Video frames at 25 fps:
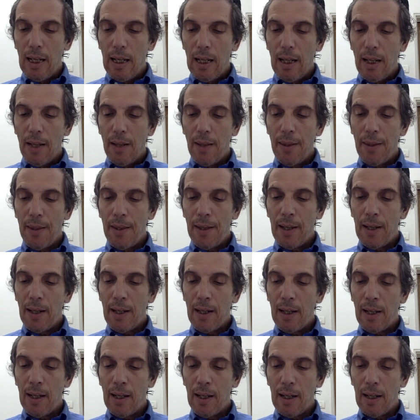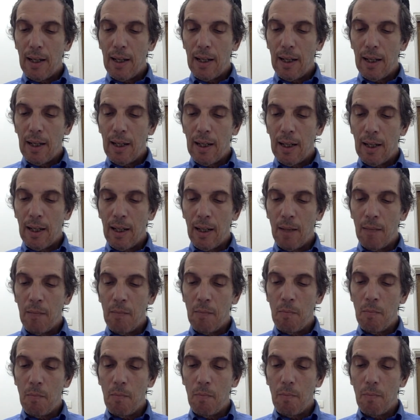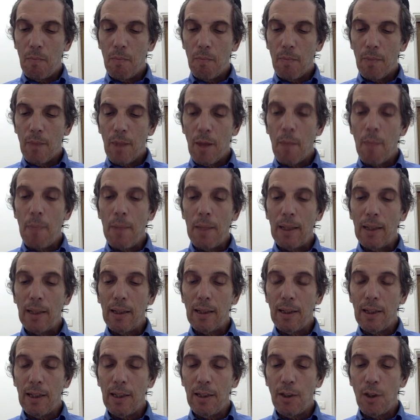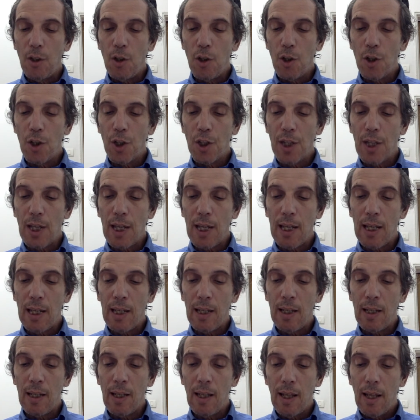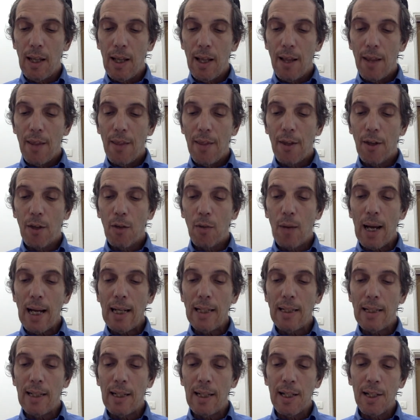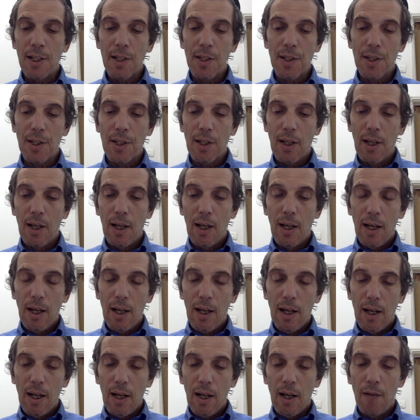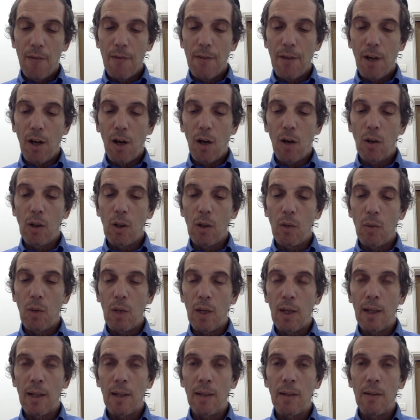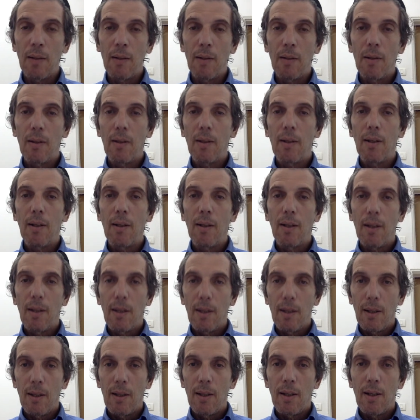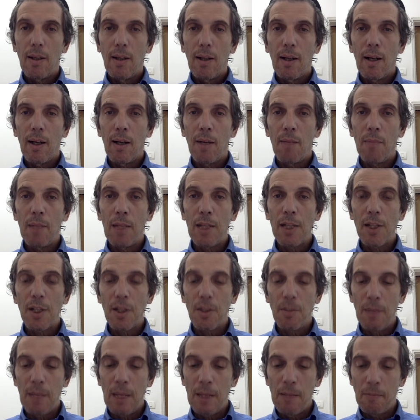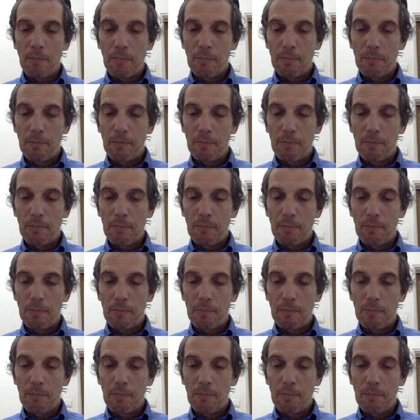the um, the ability to see the greatness of the Holy One, uh, blessed be.